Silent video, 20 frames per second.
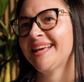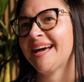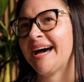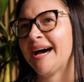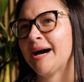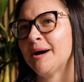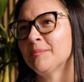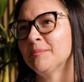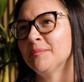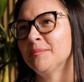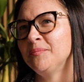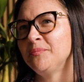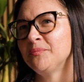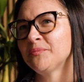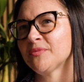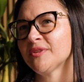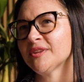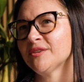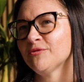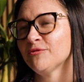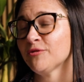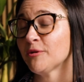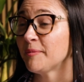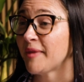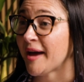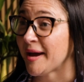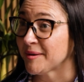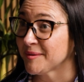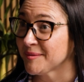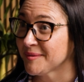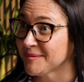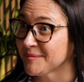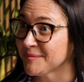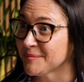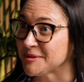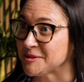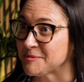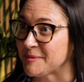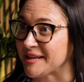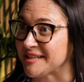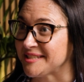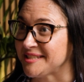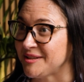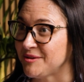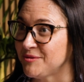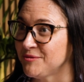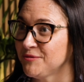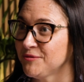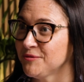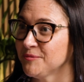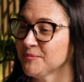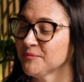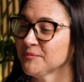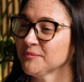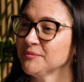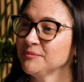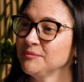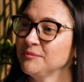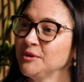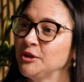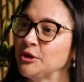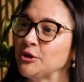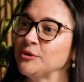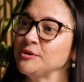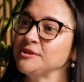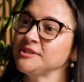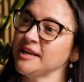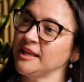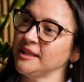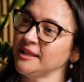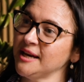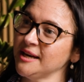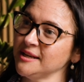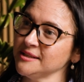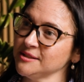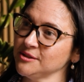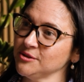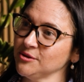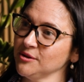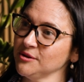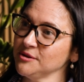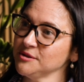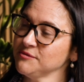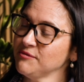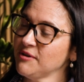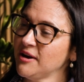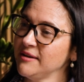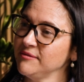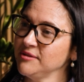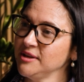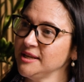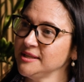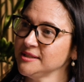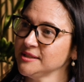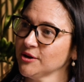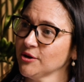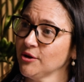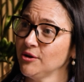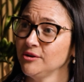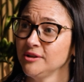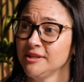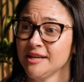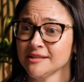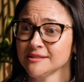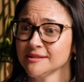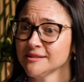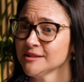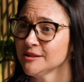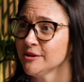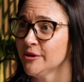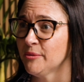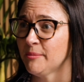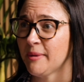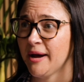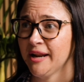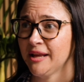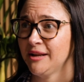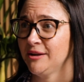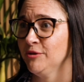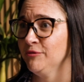from that perspective, you know, $10,000 5 years ago, yes, it's a lot of money.